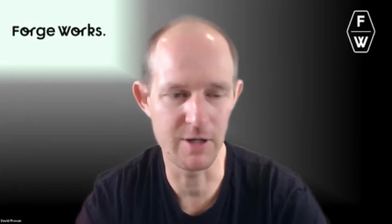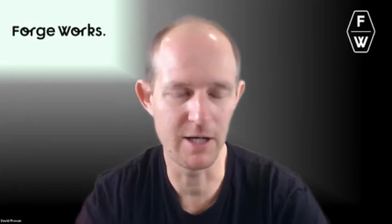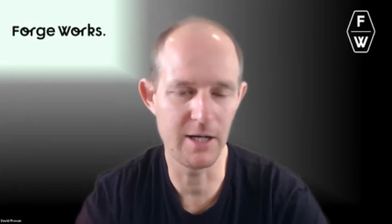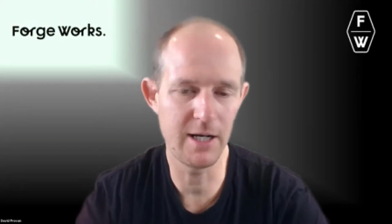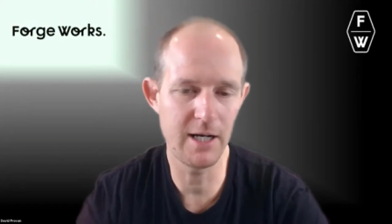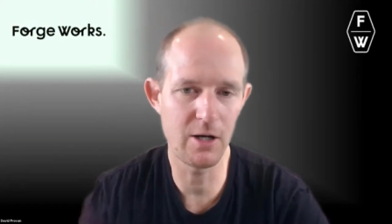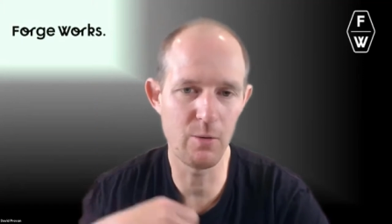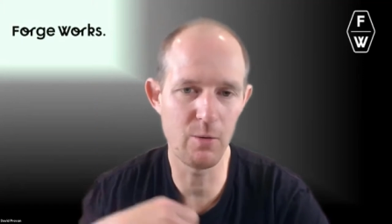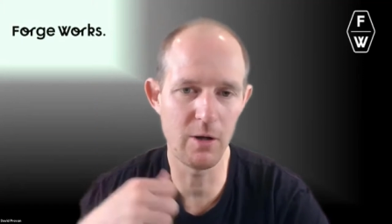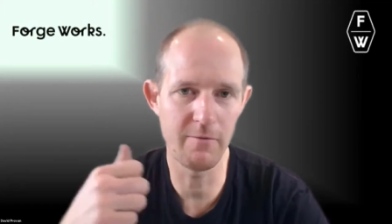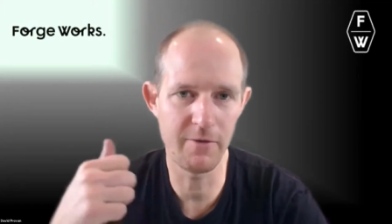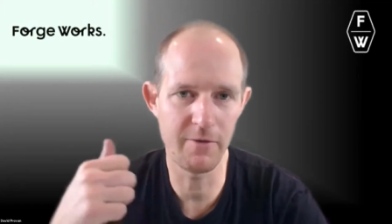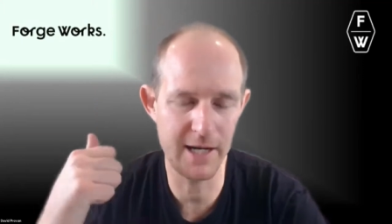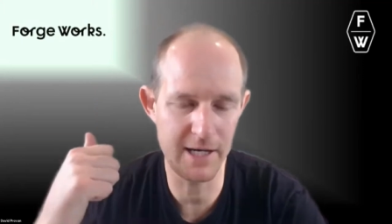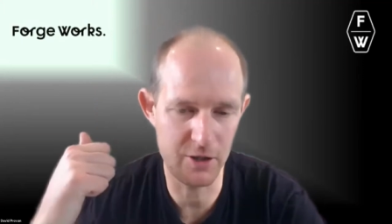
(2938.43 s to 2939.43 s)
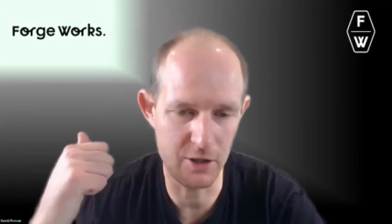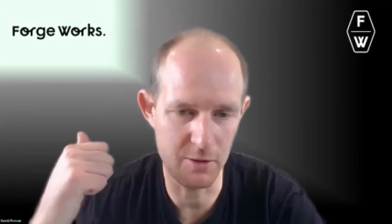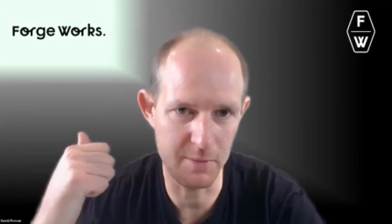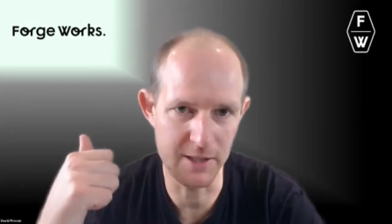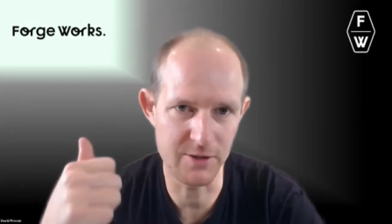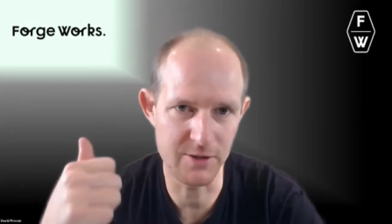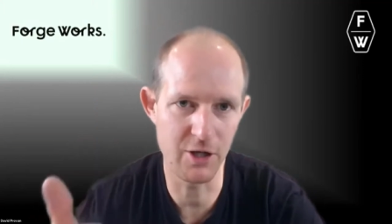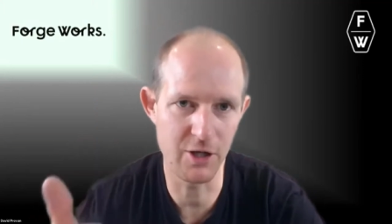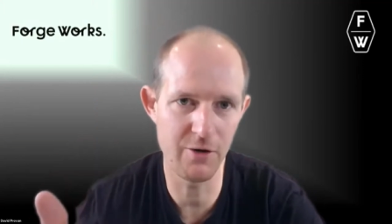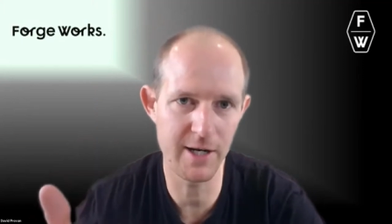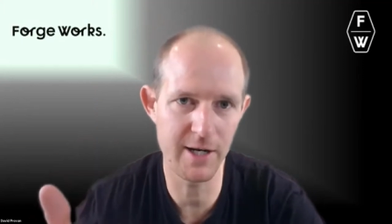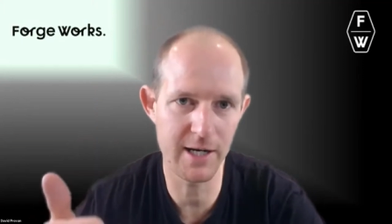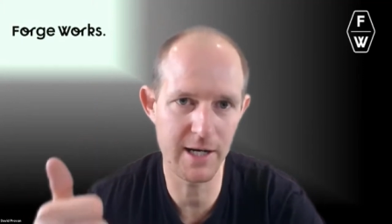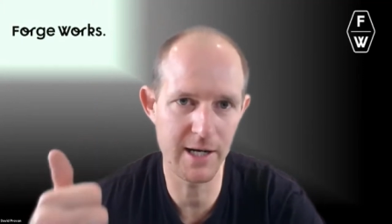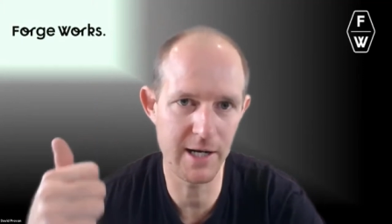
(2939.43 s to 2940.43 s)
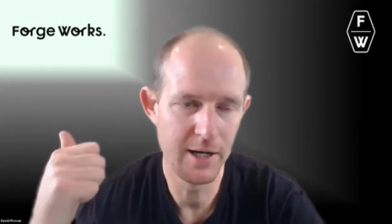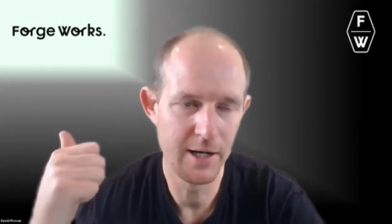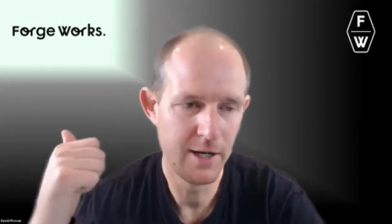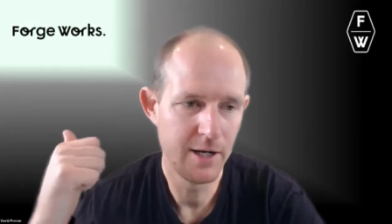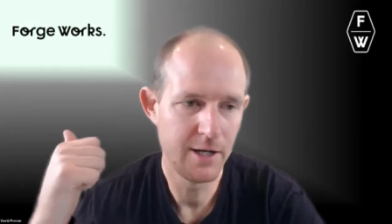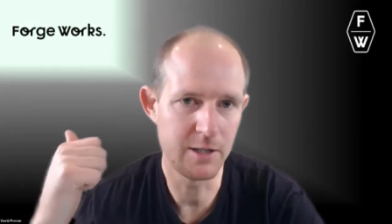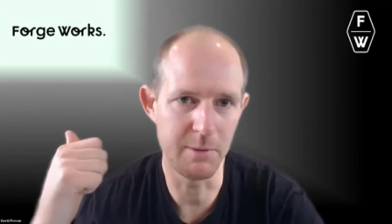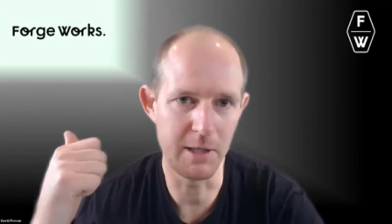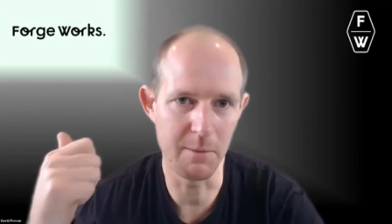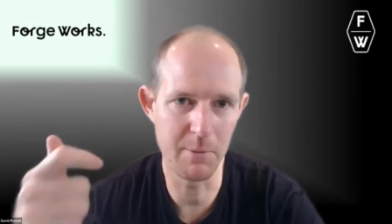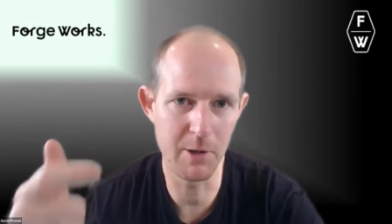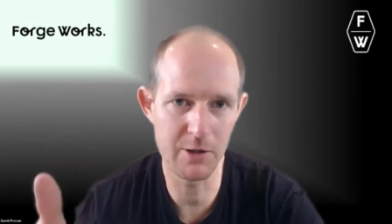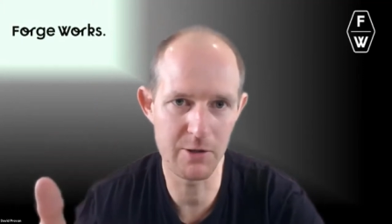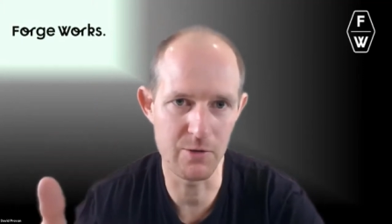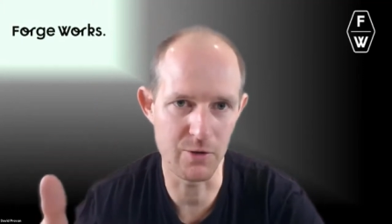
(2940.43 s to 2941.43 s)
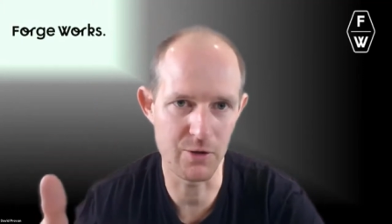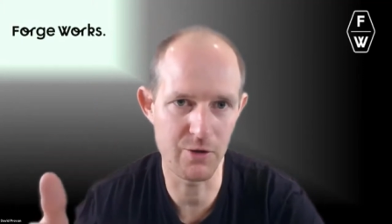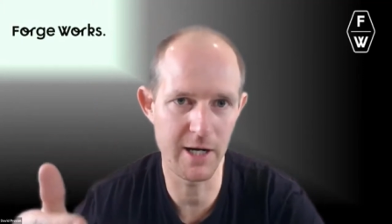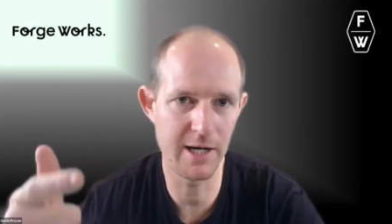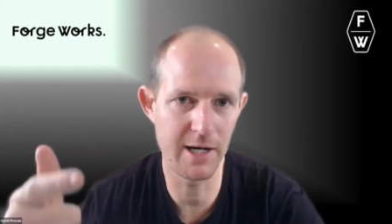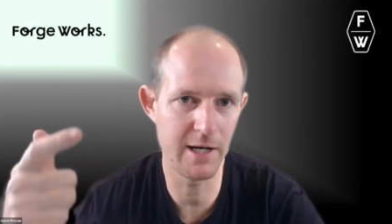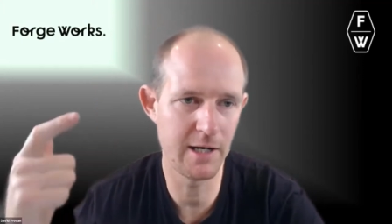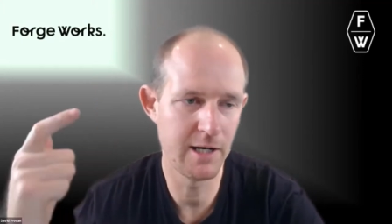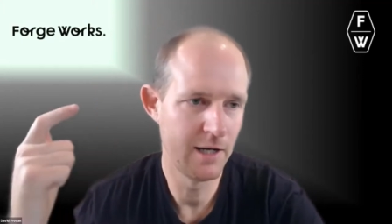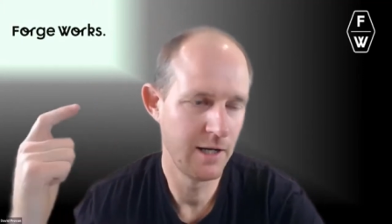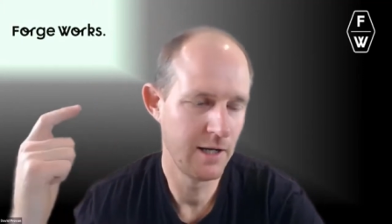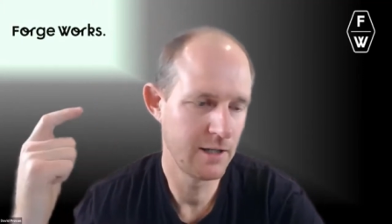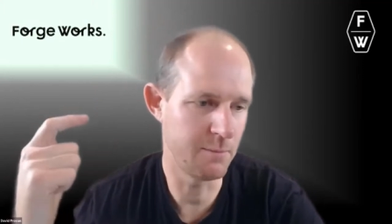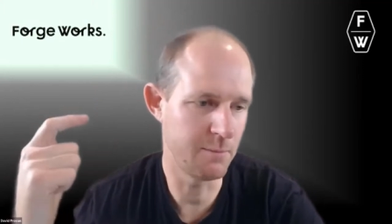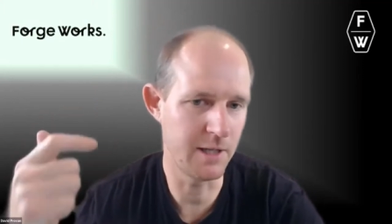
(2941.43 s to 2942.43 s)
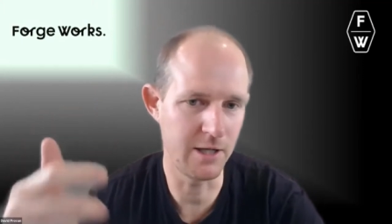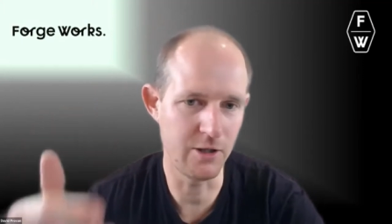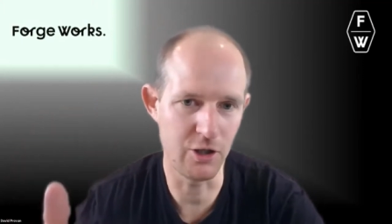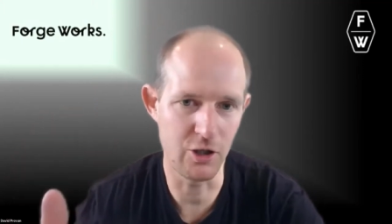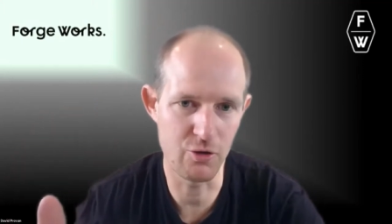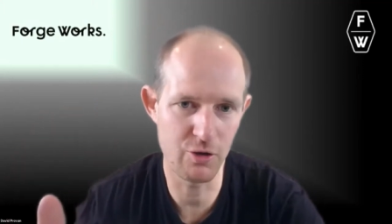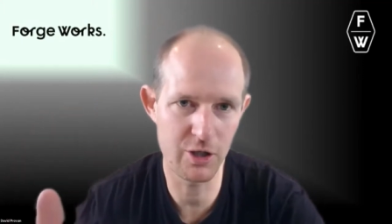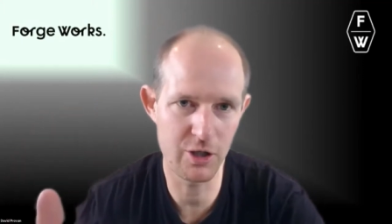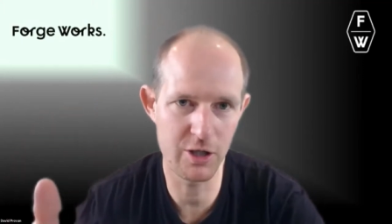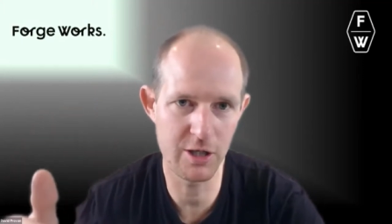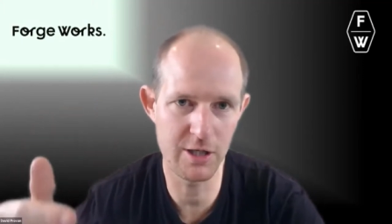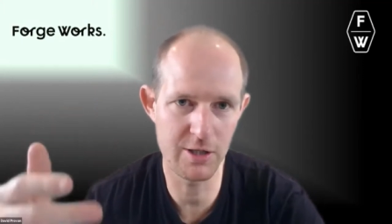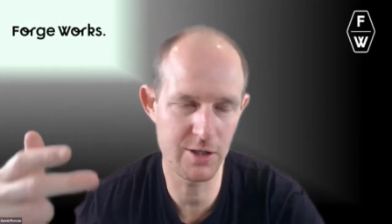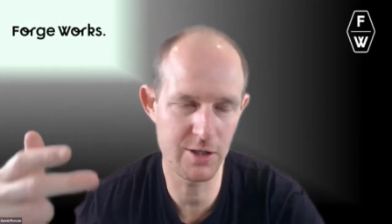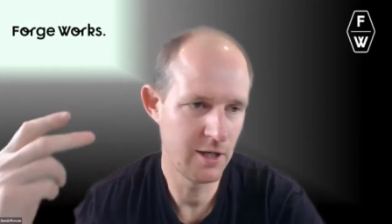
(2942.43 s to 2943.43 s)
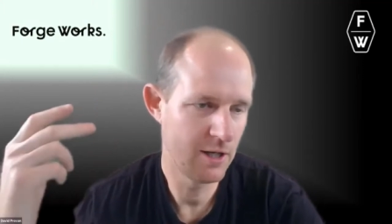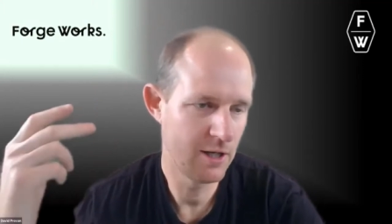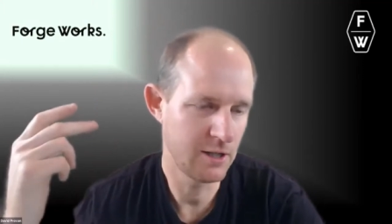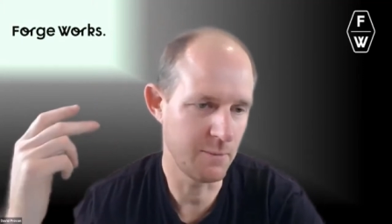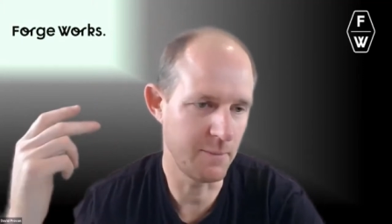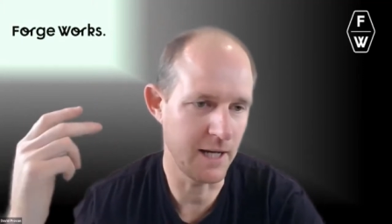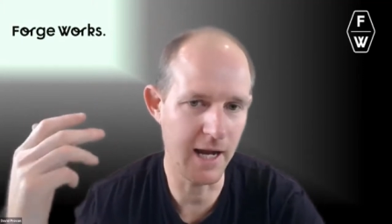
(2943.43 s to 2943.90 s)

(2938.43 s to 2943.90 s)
You need a qualification to be a security guard, to be a personal trainer, to be a nutritionist, to be